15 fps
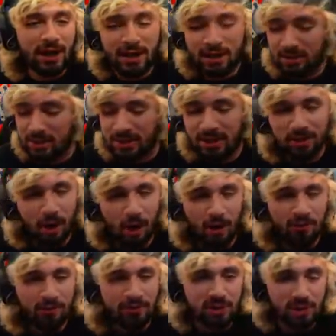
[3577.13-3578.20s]
I had to clean all of
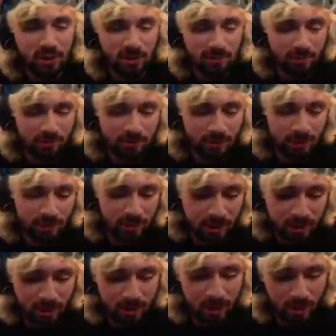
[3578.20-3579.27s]
this up. Put
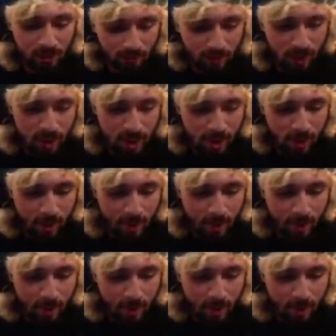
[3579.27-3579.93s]
it all away.